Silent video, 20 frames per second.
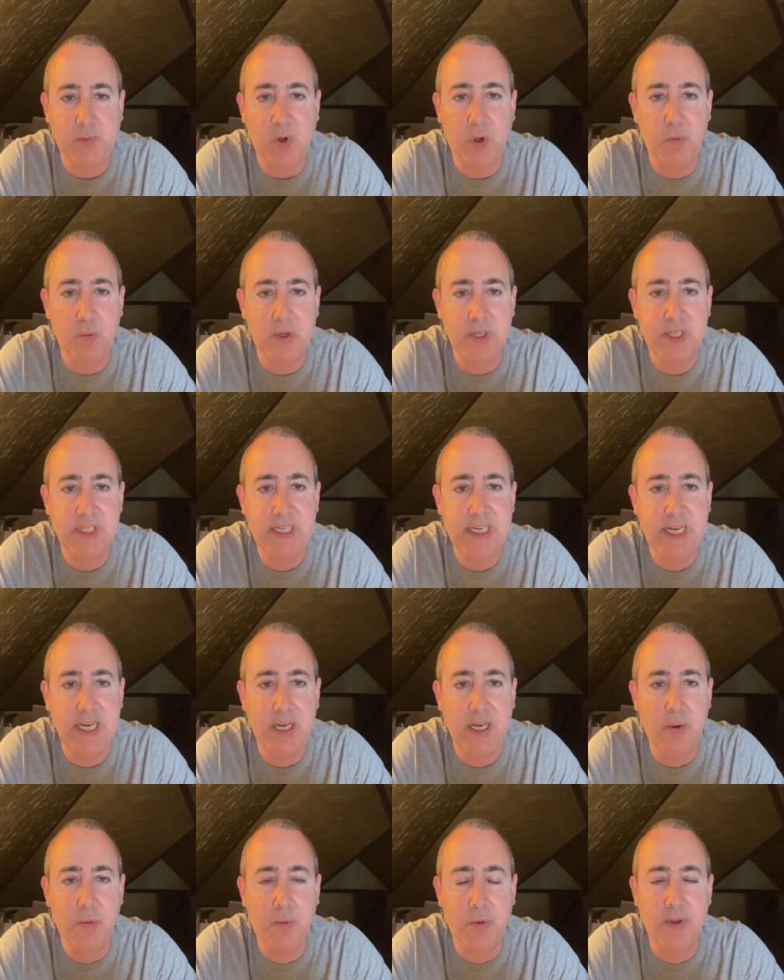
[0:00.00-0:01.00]
we'll
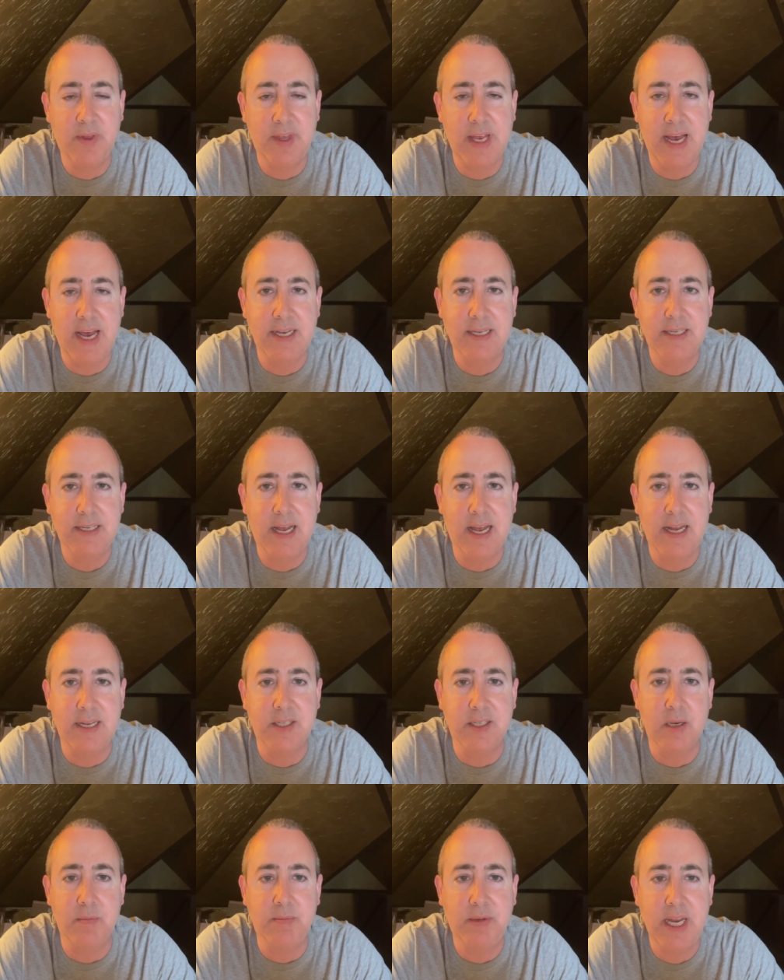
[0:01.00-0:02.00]
see where that
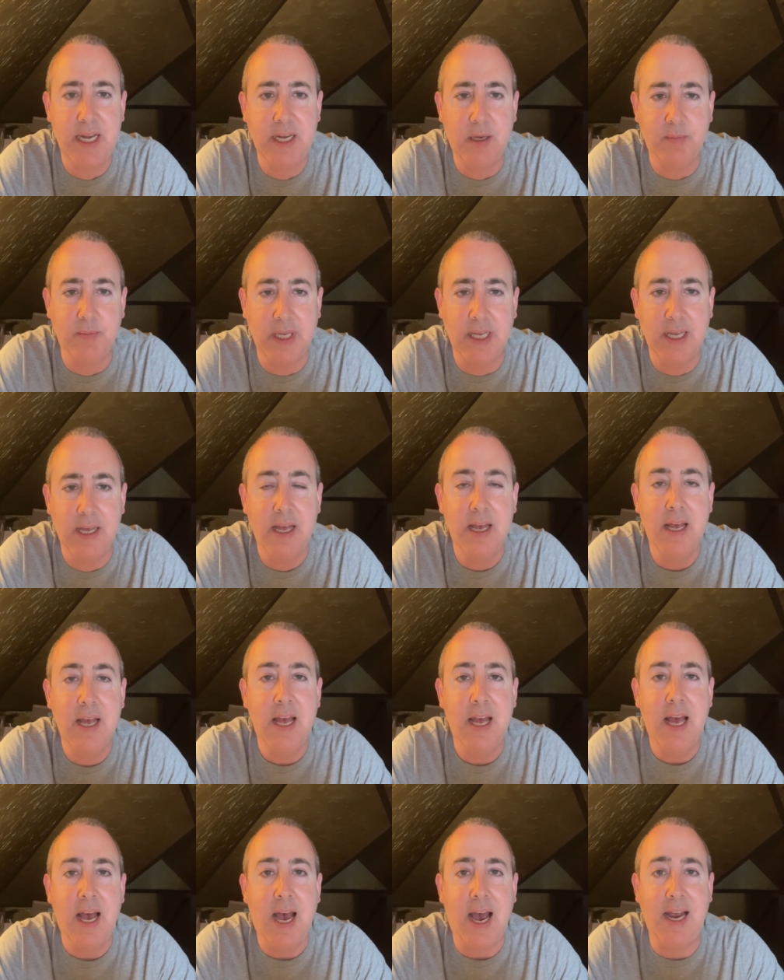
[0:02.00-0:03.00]
ends up getting me.
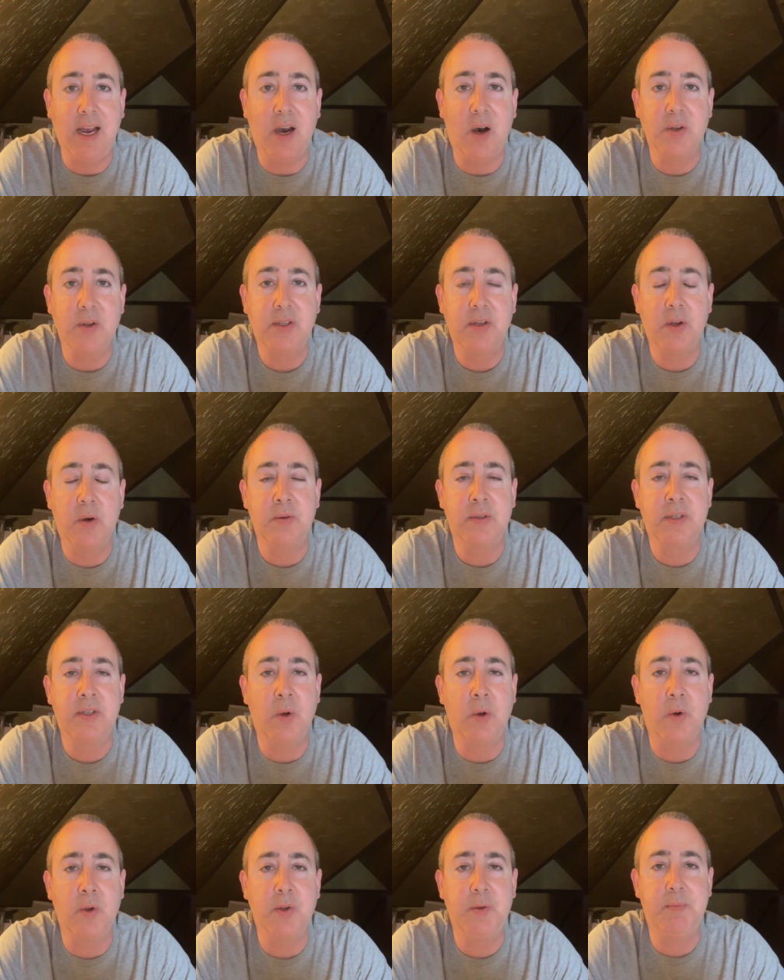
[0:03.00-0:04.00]
I also
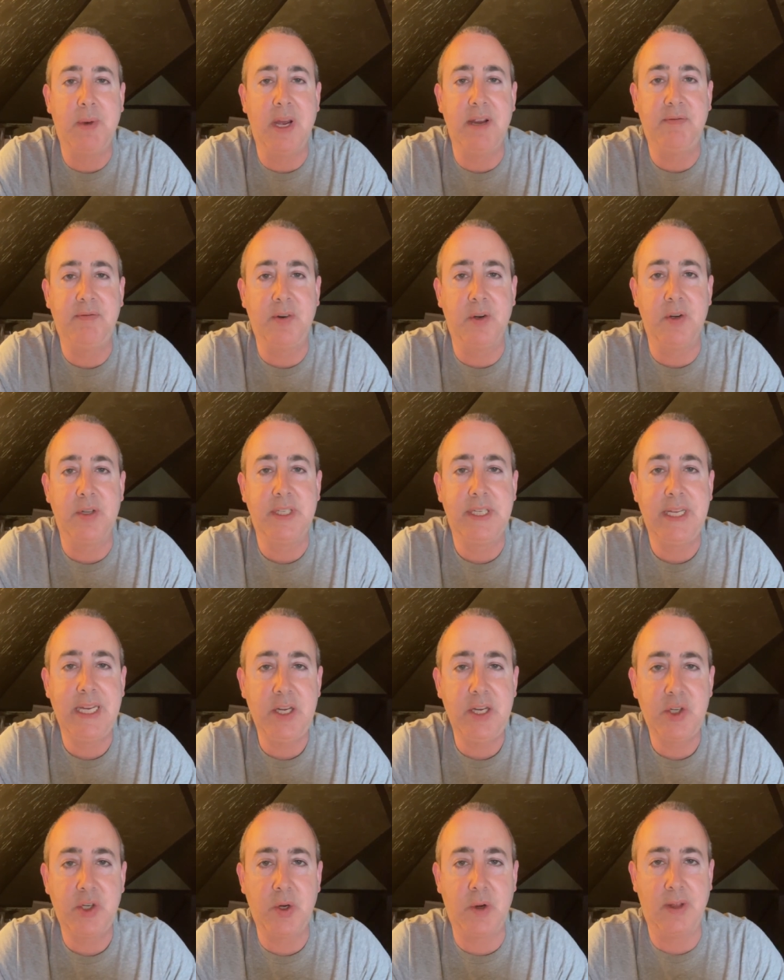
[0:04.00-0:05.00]
sold my first
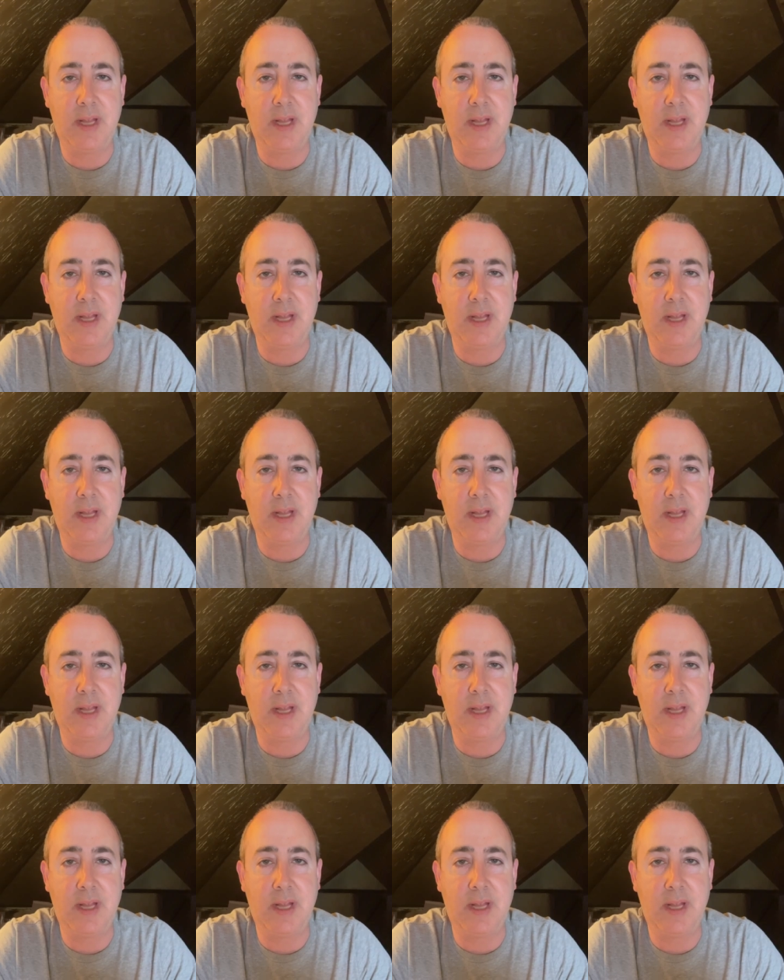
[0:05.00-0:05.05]
t-shirt